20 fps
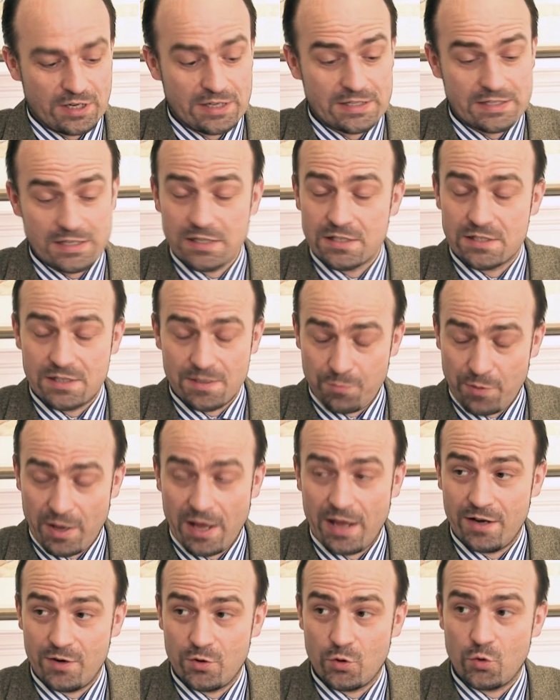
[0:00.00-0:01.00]
It does
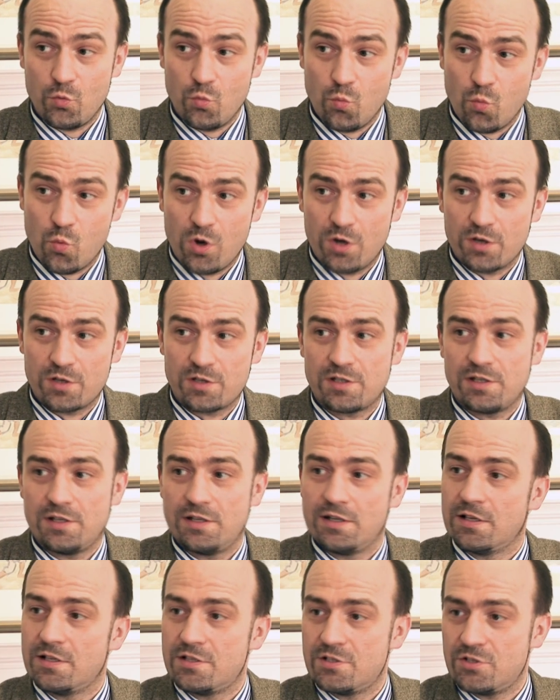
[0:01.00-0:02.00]
depend on what
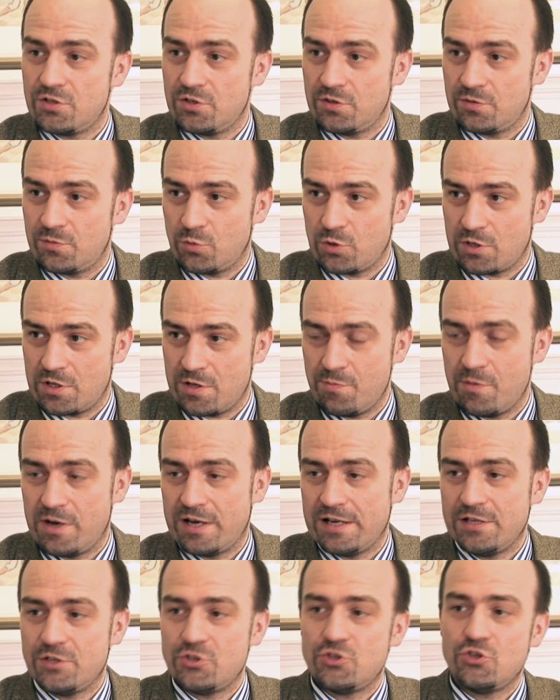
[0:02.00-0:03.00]
the
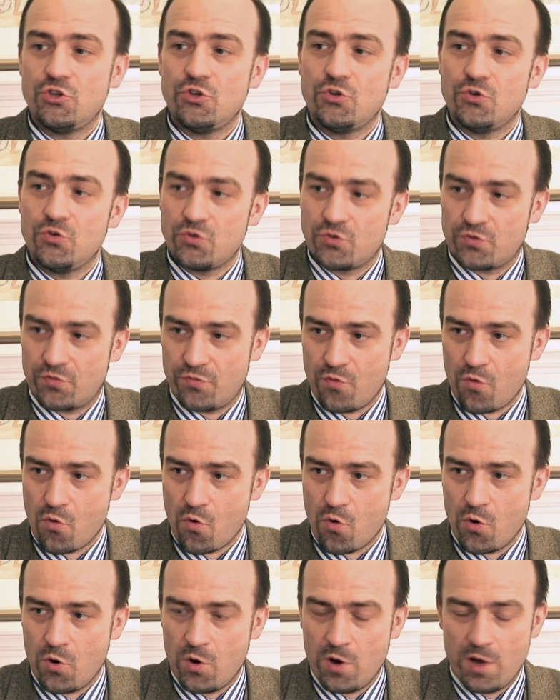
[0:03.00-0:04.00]
money is used
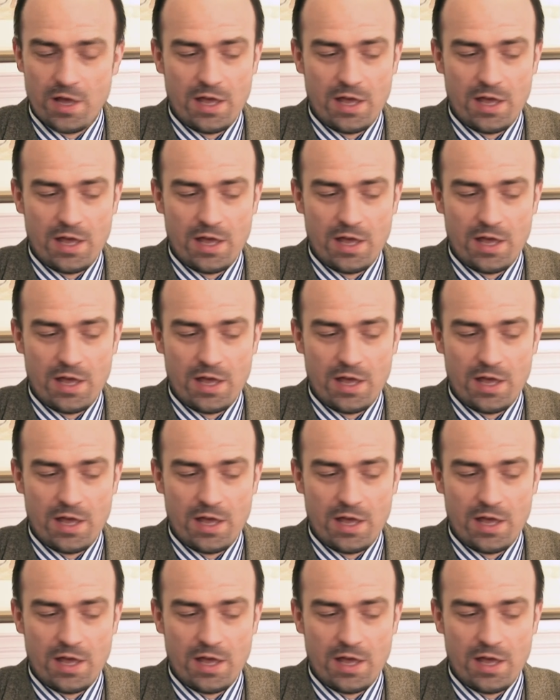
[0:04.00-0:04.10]
for,